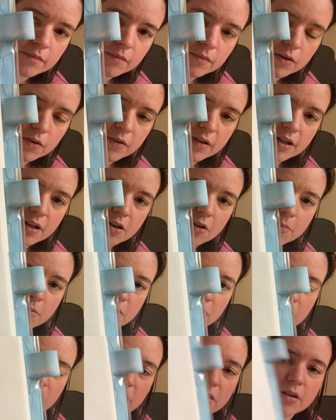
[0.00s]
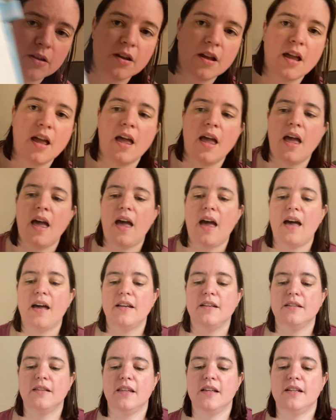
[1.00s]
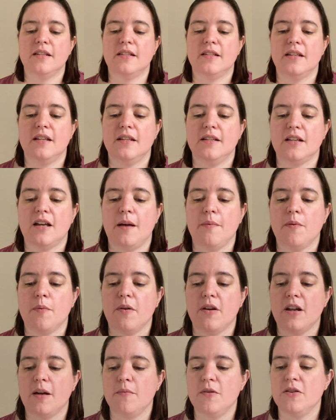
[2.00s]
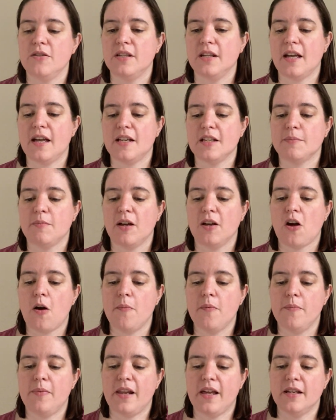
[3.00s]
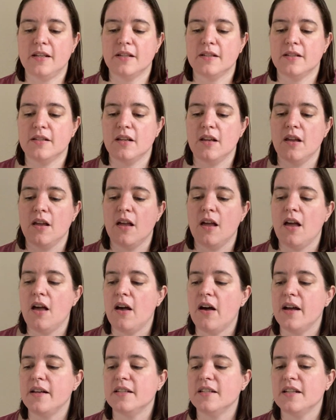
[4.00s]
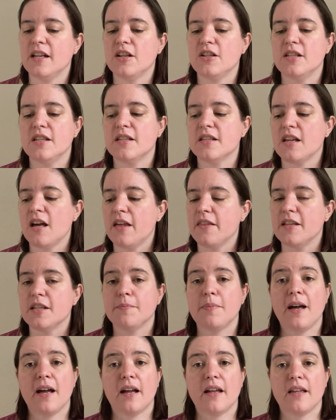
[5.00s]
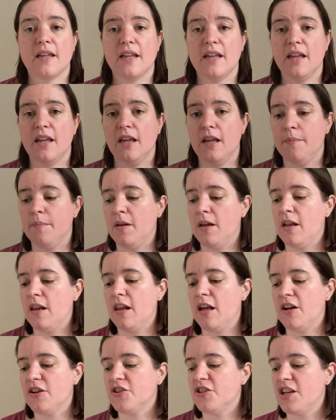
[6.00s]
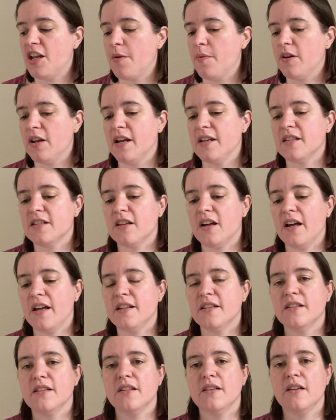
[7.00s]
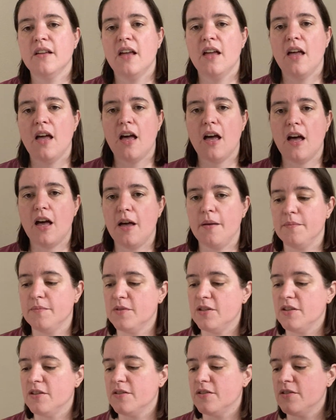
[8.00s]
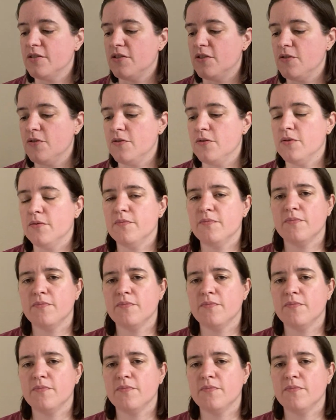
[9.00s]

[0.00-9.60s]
grid notebook, and this is the one I'm using as my Commonplace. I did actually start this back last year when I started to